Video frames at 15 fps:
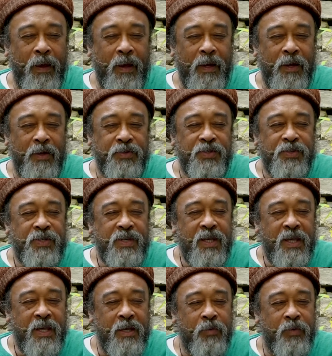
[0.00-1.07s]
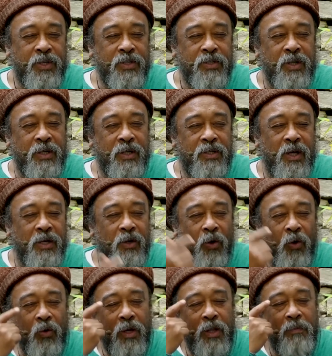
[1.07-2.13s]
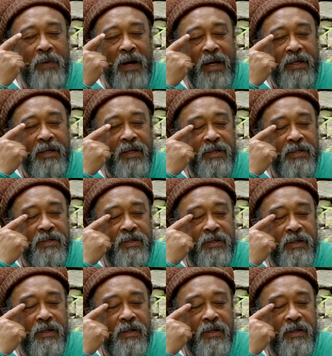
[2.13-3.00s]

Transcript: There's a seeing which is not done only by these